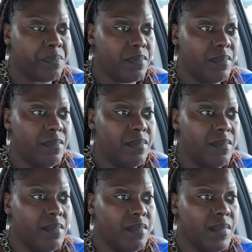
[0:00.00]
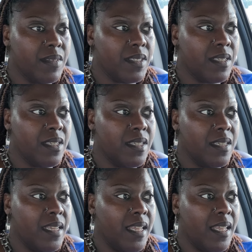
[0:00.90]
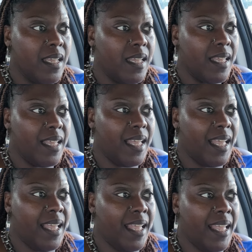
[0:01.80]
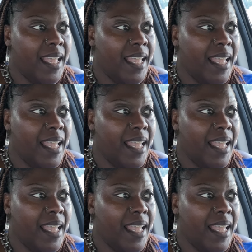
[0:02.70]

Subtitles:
(silence)